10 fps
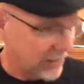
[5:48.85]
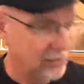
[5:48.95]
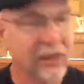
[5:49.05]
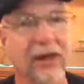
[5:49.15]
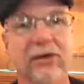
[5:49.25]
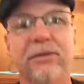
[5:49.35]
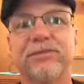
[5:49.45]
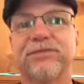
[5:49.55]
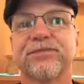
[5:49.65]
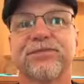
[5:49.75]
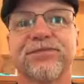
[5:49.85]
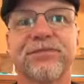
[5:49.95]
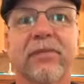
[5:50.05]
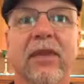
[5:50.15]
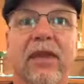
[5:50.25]
make, well,
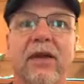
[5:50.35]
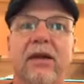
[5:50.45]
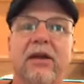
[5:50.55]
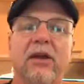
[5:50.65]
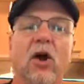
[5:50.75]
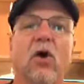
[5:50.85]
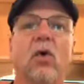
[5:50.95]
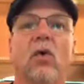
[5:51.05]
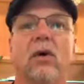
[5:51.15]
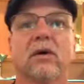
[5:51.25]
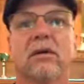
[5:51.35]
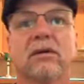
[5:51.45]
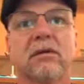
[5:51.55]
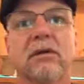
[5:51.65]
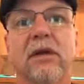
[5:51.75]
no,
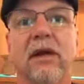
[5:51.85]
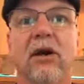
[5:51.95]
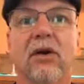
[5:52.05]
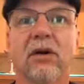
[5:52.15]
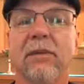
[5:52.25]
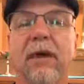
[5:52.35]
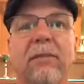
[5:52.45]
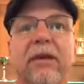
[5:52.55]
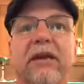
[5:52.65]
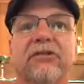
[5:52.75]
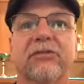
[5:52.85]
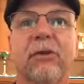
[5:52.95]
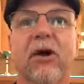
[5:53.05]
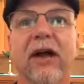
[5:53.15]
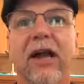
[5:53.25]
you know, I'm not being a
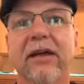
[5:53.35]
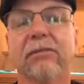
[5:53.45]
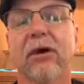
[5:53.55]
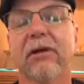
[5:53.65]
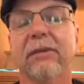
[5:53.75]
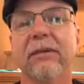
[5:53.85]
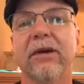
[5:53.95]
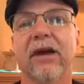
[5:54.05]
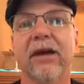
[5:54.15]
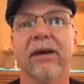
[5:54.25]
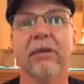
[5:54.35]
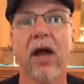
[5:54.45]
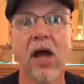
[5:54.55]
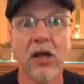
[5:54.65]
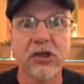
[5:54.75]
smart aleck marker. Maybe I am.
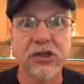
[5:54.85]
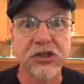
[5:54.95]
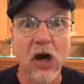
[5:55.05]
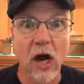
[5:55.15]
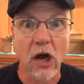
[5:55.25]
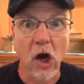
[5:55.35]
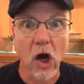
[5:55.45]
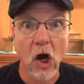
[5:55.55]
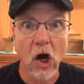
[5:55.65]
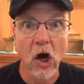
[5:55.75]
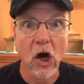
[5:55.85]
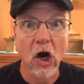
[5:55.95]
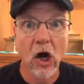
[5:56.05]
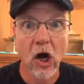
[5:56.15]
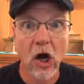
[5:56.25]
Shocker.
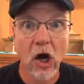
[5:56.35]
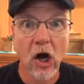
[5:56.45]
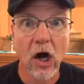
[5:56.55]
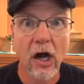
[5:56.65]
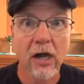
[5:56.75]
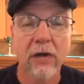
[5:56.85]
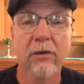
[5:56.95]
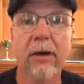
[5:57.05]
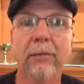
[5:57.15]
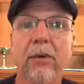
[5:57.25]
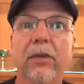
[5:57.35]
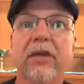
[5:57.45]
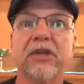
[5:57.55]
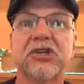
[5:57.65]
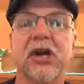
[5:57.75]
Remember
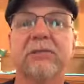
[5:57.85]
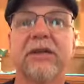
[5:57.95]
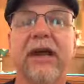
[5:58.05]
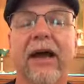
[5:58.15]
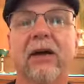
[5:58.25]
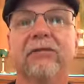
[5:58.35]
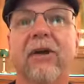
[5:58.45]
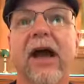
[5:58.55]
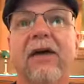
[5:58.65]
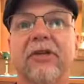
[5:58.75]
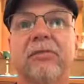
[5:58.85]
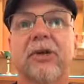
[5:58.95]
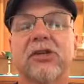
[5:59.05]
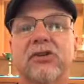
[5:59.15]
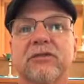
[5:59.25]
when they shut me down for having a
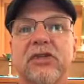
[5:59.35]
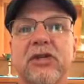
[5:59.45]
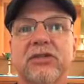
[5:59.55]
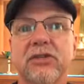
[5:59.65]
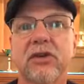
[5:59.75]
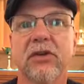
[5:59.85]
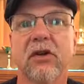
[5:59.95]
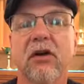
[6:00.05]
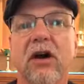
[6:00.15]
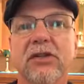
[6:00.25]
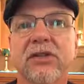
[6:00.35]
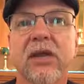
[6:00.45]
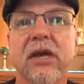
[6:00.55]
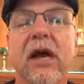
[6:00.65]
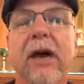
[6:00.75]
picture of Jesus on the cross?
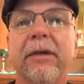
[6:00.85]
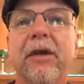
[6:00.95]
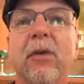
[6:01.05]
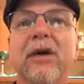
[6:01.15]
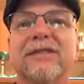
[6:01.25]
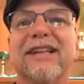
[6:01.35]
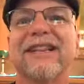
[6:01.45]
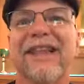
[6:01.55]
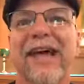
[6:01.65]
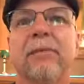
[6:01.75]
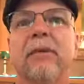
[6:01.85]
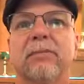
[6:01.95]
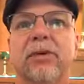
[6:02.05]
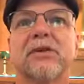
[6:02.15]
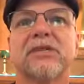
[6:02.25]
I mean, it wasn't them
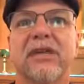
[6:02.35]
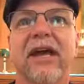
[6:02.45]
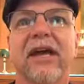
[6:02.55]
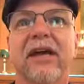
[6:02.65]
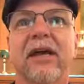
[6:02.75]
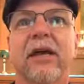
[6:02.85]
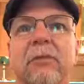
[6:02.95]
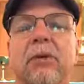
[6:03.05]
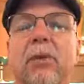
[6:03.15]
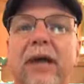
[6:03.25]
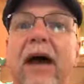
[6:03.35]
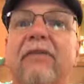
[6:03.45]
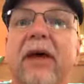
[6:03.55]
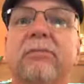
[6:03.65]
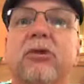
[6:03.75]
per se, but we
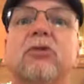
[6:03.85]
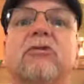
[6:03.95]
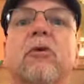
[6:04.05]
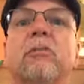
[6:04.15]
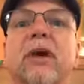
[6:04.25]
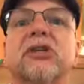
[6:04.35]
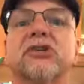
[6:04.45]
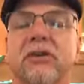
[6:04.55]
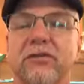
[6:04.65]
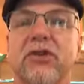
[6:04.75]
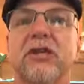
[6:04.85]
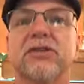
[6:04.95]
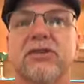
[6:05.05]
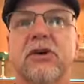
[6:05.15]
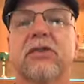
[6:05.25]
have that beautiful picture of
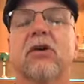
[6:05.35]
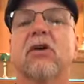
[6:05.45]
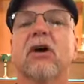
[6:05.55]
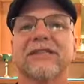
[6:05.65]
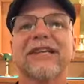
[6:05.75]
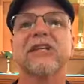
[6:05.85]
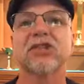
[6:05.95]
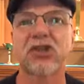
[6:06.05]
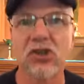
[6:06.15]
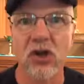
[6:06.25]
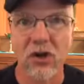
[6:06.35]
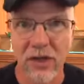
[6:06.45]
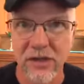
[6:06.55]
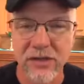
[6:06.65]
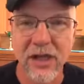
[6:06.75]
Jesus on the cross. He is
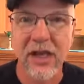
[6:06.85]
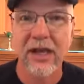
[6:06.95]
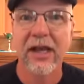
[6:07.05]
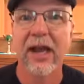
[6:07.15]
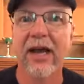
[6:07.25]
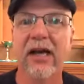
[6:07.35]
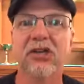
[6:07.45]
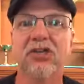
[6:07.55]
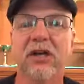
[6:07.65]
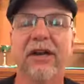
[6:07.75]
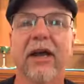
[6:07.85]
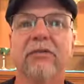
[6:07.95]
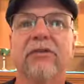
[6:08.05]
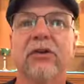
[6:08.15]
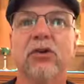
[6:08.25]
shirtless, and I got shut
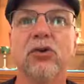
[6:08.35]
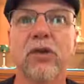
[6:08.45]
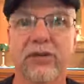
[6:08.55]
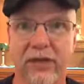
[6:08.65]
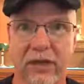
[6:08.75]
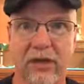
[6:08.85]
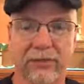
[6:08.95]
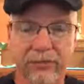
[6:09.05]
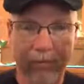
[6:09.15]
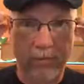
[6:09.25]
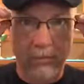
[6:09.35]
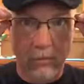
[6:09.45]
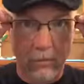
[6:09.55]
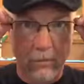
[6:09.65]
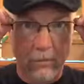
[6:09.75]
down for nudity.
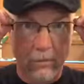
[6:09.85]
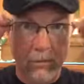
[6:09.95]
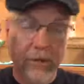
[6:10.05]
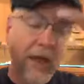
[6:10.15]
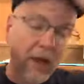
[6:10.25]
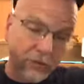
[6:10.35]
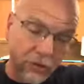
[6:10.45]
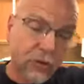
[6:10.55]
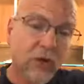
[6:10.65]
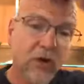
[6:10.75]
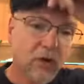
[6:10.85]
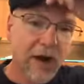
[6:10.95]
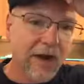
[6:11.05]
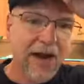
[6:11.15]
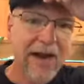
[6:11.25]
Now, to their
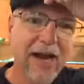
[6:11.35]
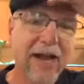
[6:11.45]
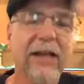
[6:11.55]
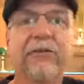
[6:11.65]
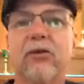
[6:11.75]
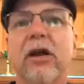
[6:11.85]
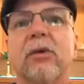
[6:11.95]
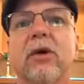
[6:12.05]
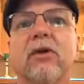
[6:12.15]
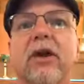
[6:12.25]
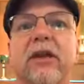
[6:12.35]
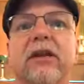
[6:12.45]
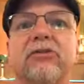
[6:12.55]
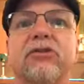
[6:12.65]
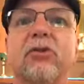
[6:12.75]
credit, I got to give credit where
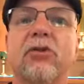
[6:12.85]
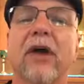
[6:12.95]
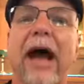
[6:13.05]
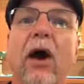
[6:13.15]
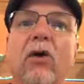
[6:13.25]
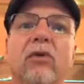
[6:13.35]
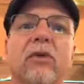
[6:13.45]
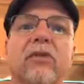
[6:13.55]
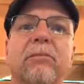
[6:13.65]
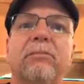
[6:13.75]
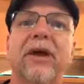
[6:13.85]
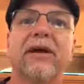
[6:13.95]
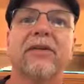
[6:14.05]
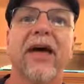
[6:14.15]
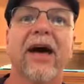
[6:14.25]
credit is due. Their algorithm
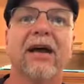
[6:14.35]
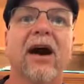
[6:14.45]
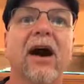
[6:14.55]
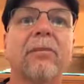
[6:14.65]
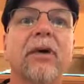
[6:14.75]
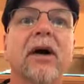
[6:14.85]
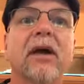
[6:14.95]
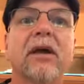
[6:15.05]
picked that up.